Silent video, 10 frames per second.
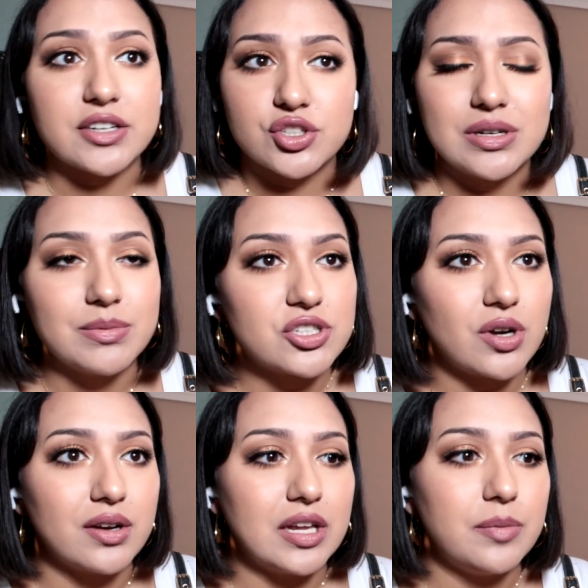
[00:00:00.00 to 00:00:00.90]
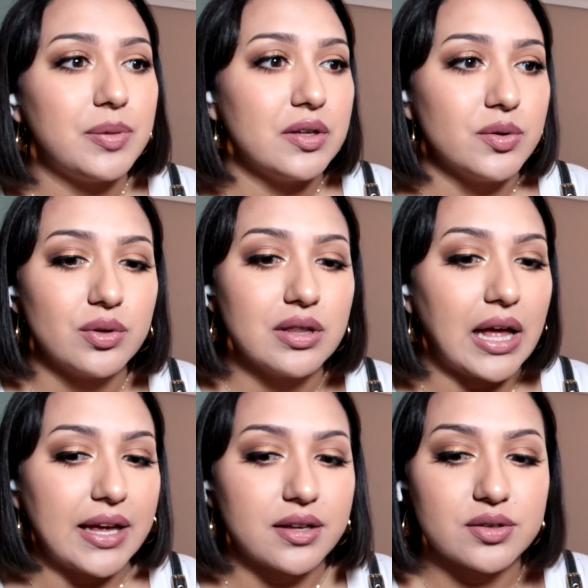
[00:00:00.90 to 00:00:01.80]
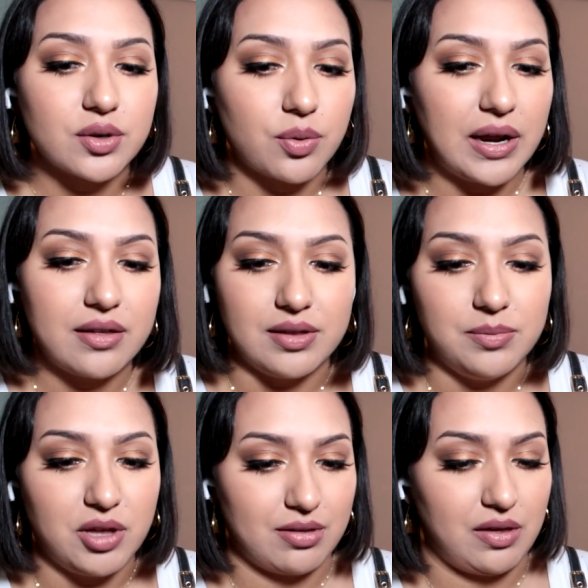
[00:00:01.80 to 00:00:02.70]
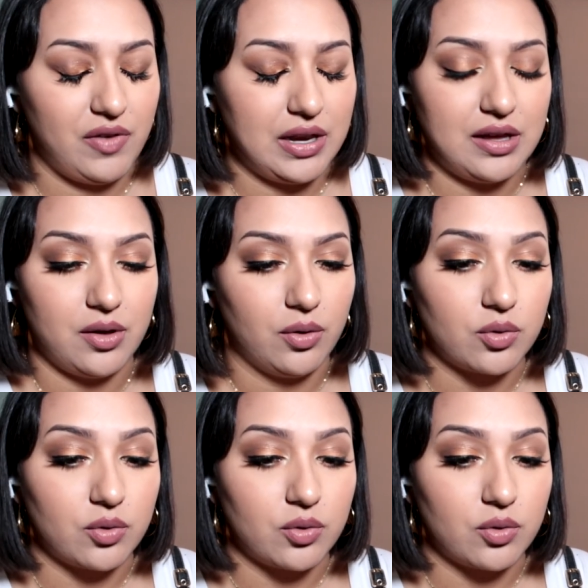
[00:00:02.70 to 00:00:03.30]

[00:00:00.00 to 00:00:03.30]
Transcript: Extremely strong debut, like crazy music video,